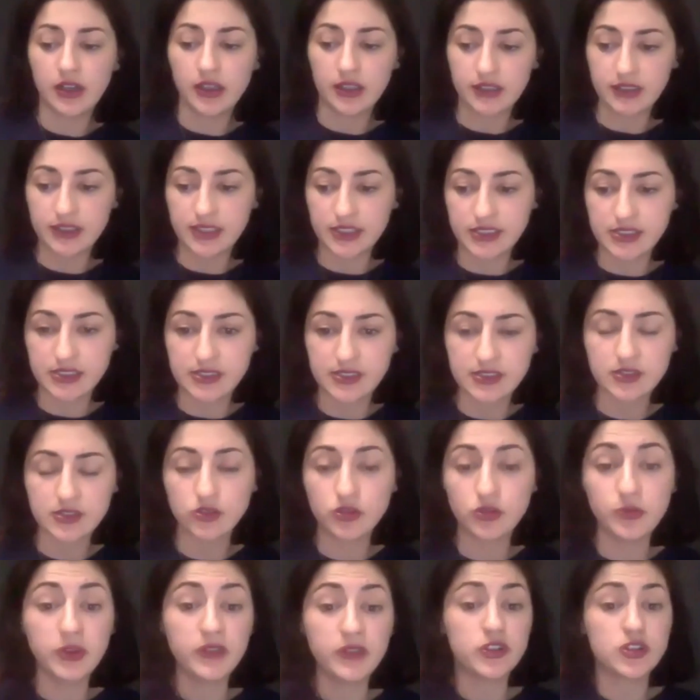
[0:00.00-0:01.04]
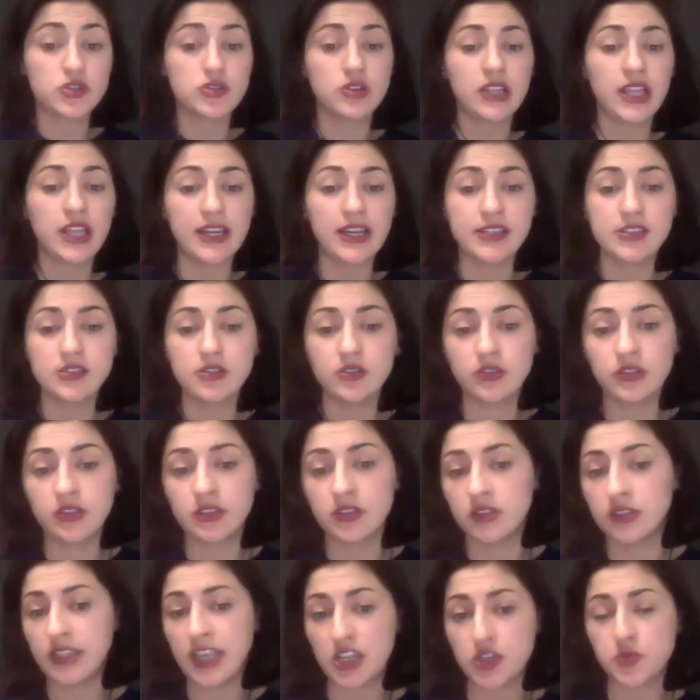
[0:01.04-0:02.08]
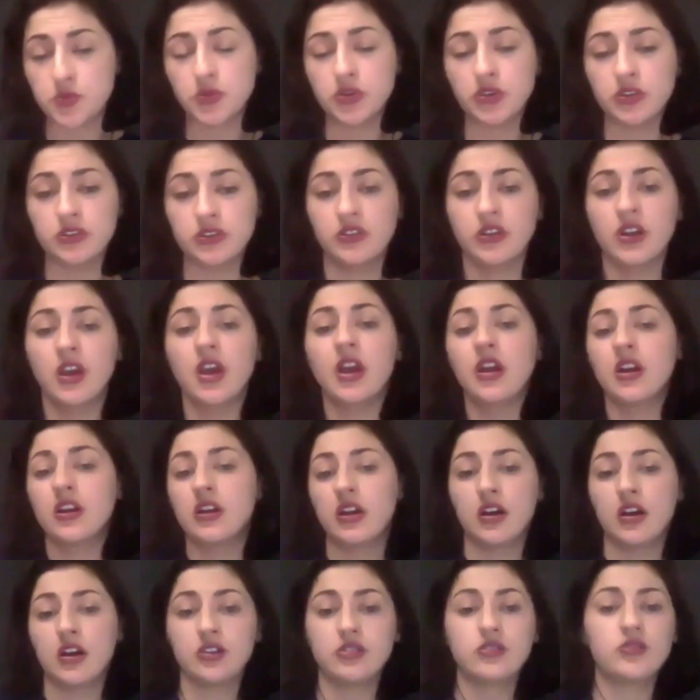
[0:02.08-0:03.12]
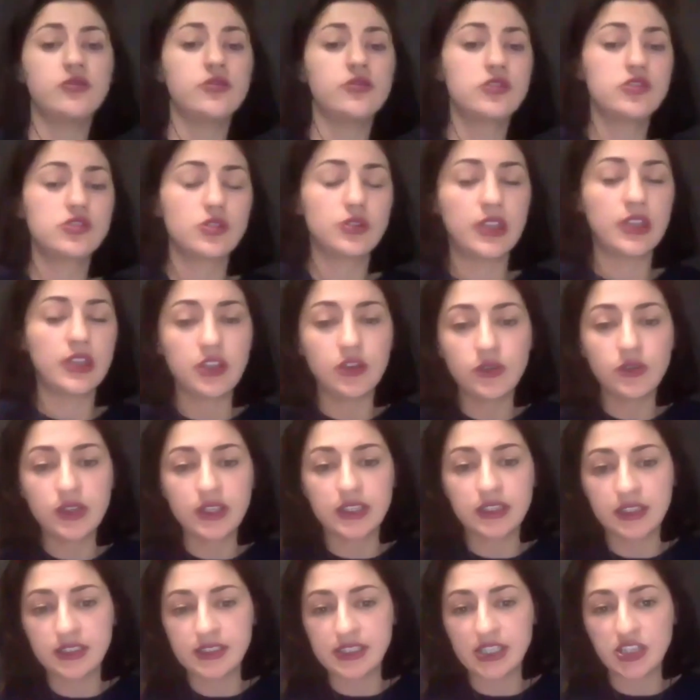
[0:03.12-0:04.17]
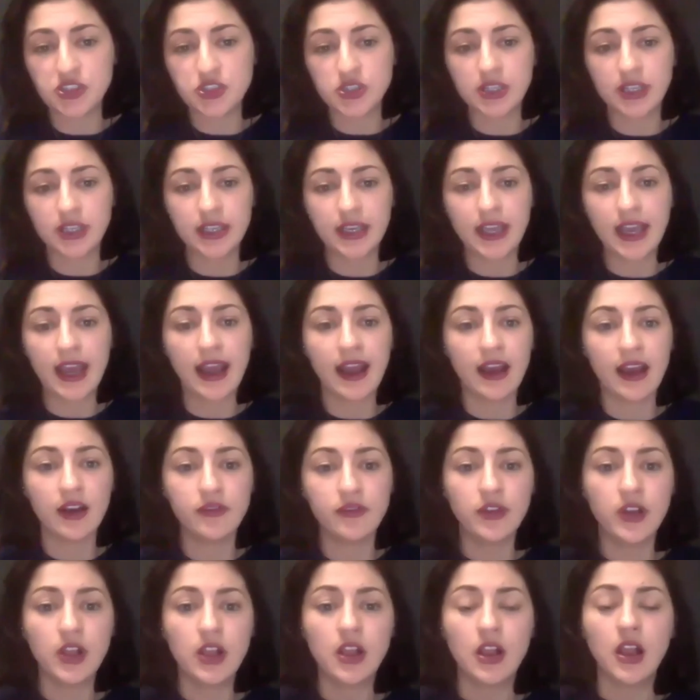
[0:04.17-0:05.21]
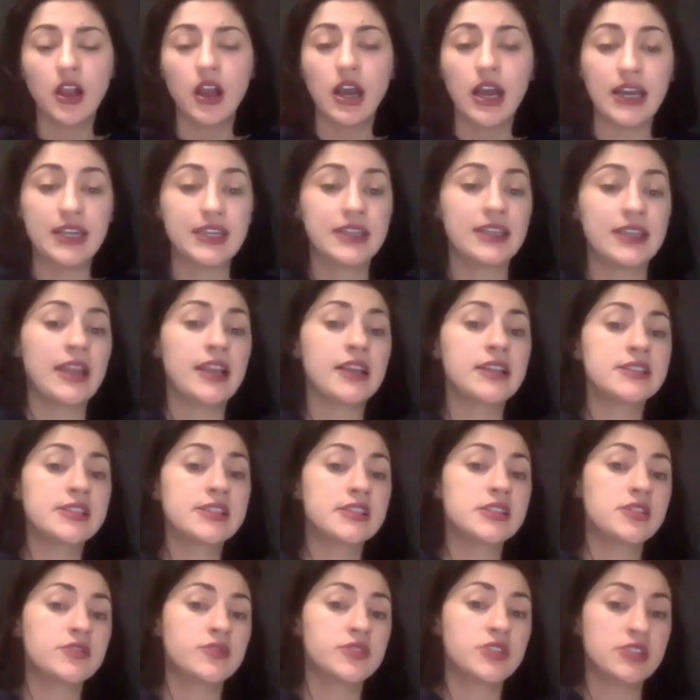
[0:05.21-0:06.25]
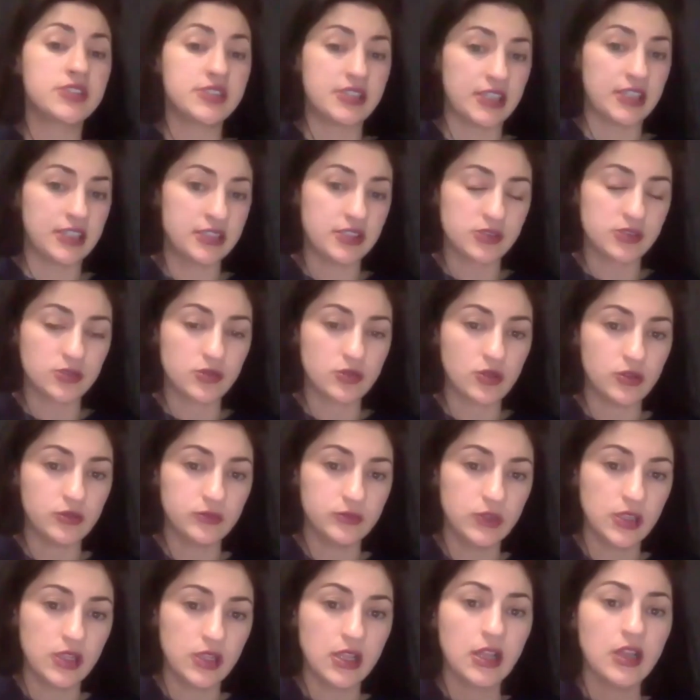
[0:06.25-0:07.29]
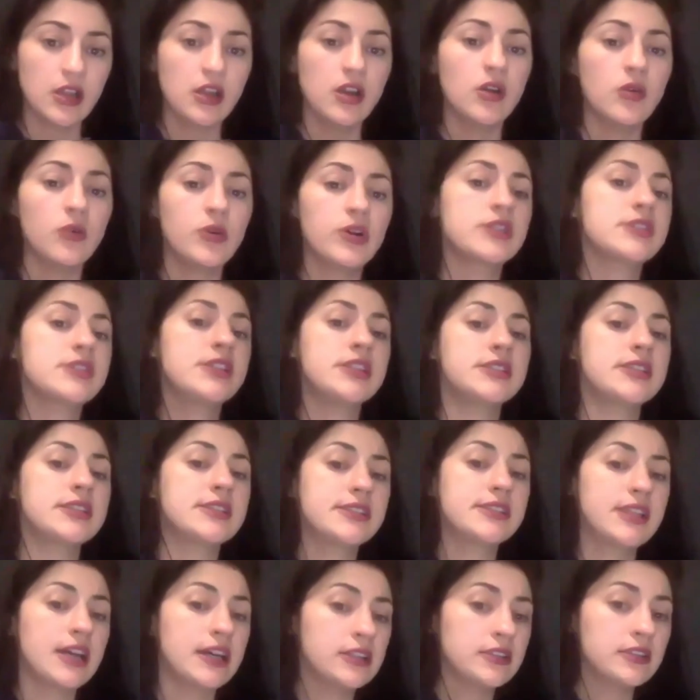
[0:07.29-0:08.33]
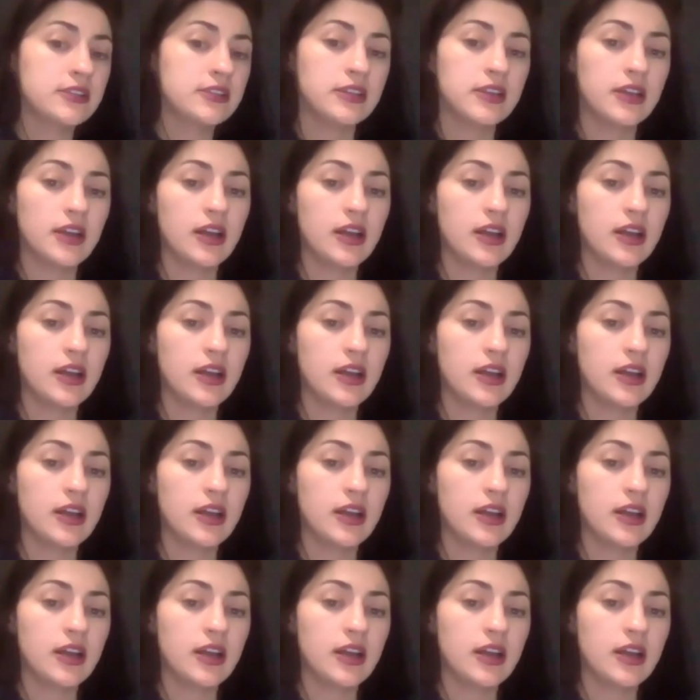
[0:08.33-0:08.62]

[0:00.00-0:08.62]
this to be visualized on a dashboard so that you can essentially have an analysis of the status quo. Once this is done,